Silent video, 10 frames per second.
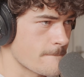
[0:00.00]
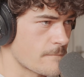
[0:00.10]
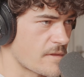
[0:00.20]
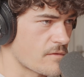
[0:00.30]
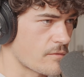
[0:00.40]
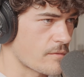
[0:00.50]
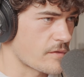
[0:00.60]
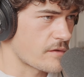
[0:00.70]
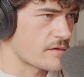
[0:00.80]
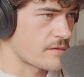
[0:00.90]
These are all the
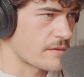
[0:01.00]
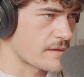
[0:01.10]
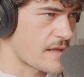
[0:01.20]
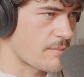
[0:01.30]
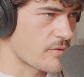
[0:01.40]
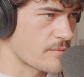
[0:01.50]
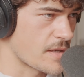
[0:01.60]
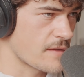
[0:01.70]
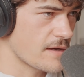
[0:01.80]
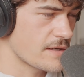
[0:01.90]
ones I do. I'd label them
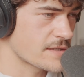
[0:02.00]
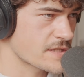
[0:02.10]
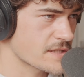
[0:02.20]
like that.